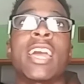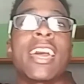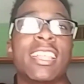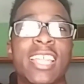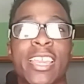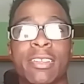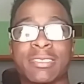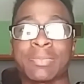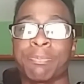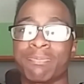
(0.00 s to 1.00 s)
kind of like
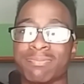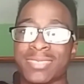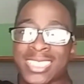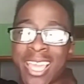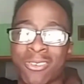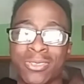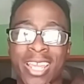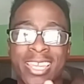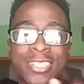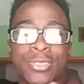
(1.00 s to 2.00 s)
settled,
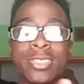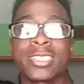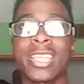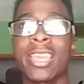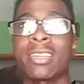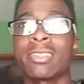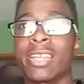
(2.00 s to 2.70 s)
I guess you can say.